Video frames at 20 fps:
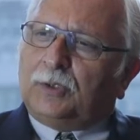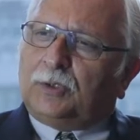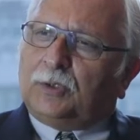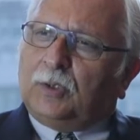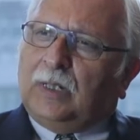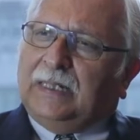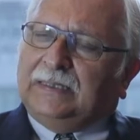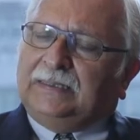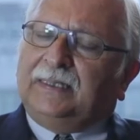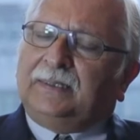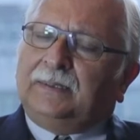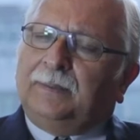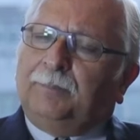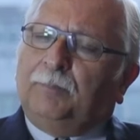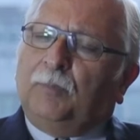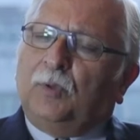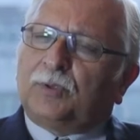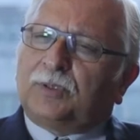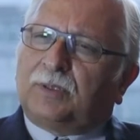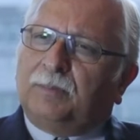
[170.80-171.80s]
So I think the
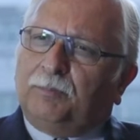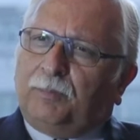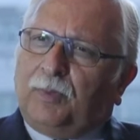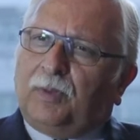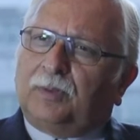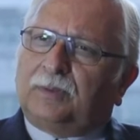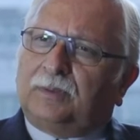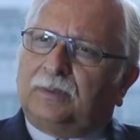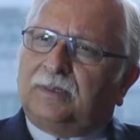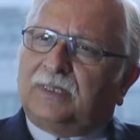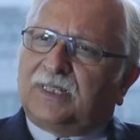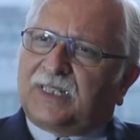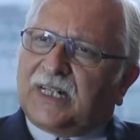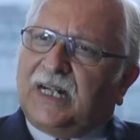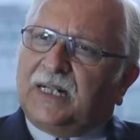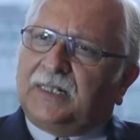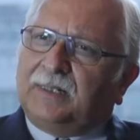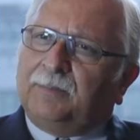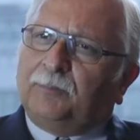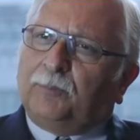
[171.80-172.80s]
most important
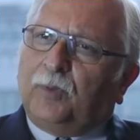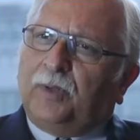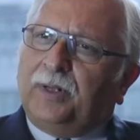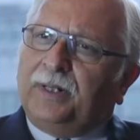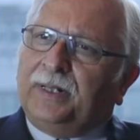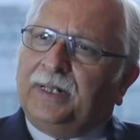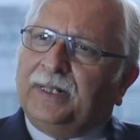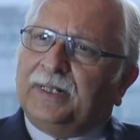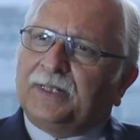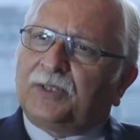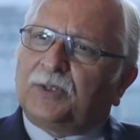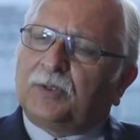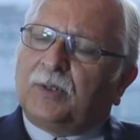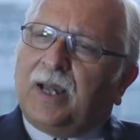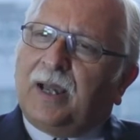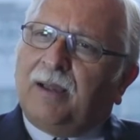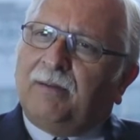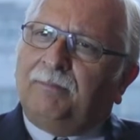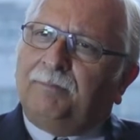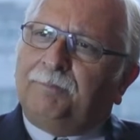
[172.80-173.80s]
starting point is to
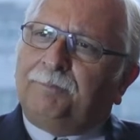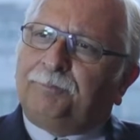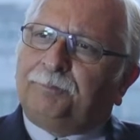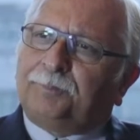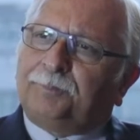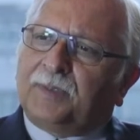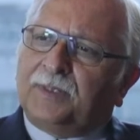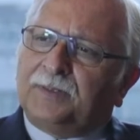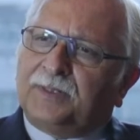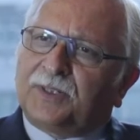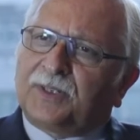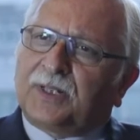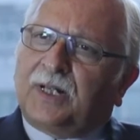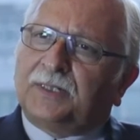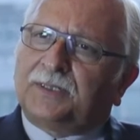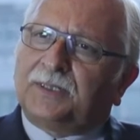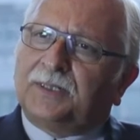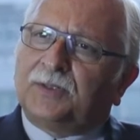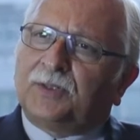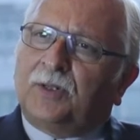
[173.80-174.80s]
have
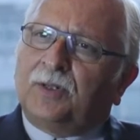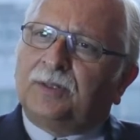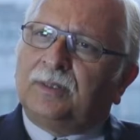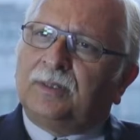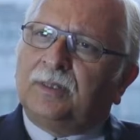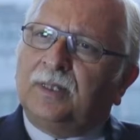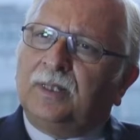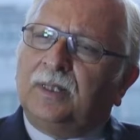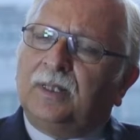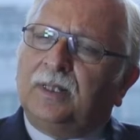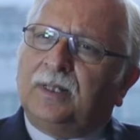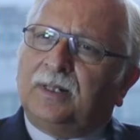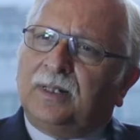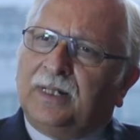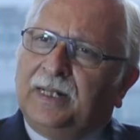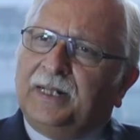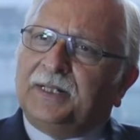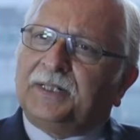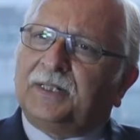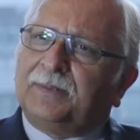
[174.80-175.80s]
discussions on
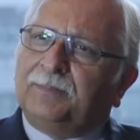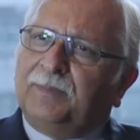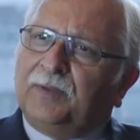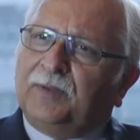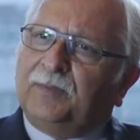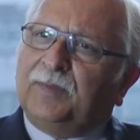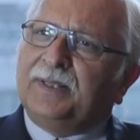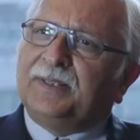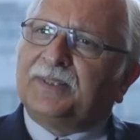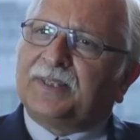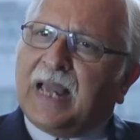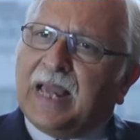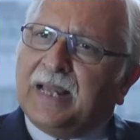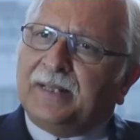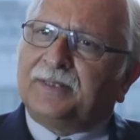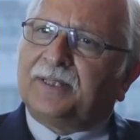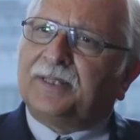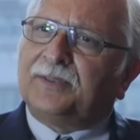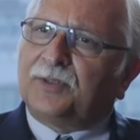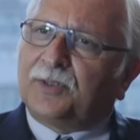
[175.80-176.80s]
relation between
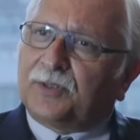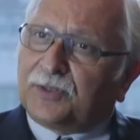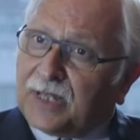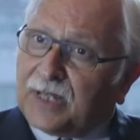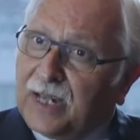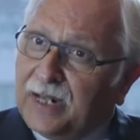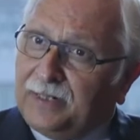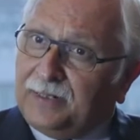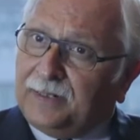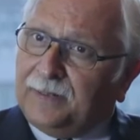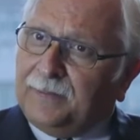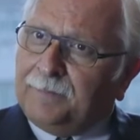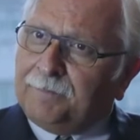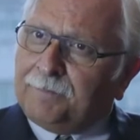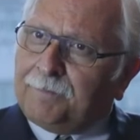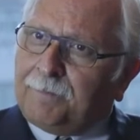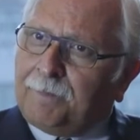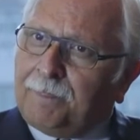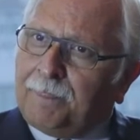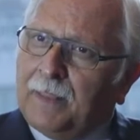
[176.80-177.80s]
science and society,
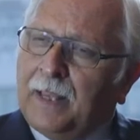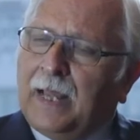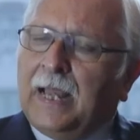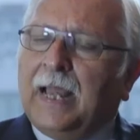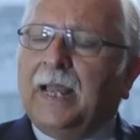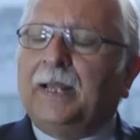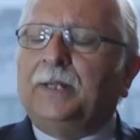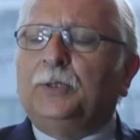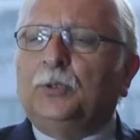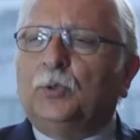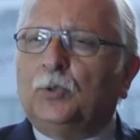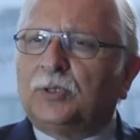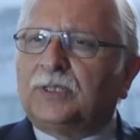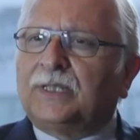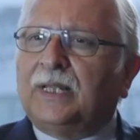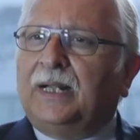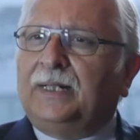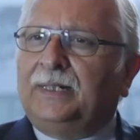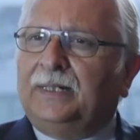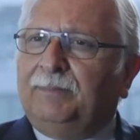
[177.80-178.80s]
and
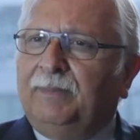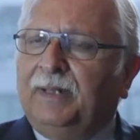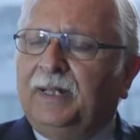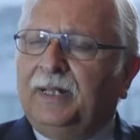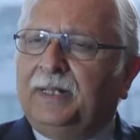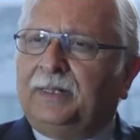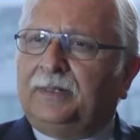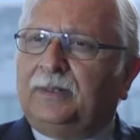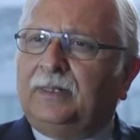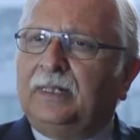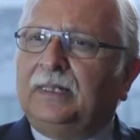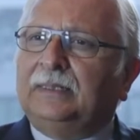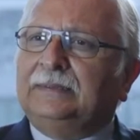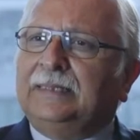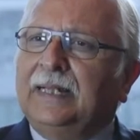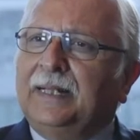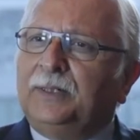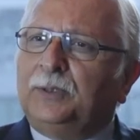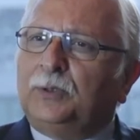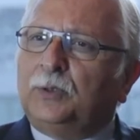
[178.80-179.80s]
use that debate
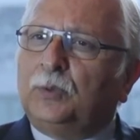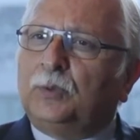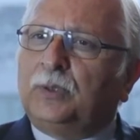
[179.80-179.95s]
then